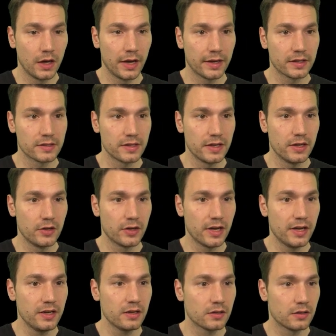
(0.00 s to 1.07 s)
I can say,
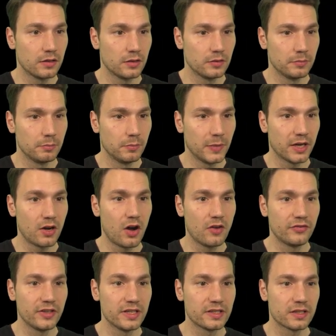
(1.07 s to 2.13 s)
okay, my
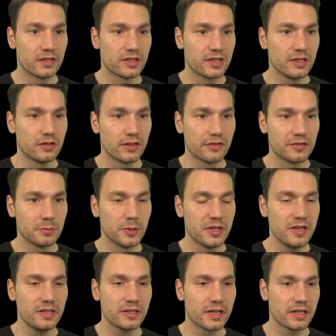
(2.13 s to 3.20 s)
coffee still gives me
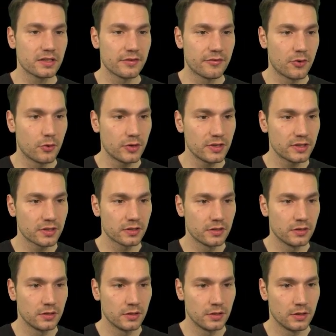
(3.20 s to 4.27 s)
this. Yes, of course.
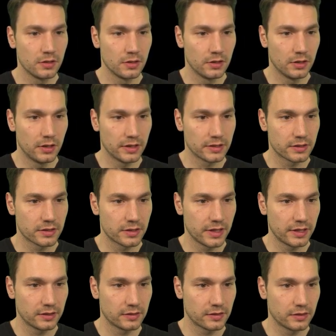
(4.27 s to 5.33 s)
Let's
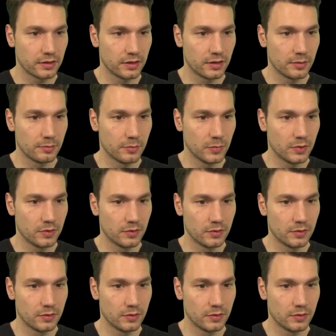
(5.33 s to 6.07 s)
get another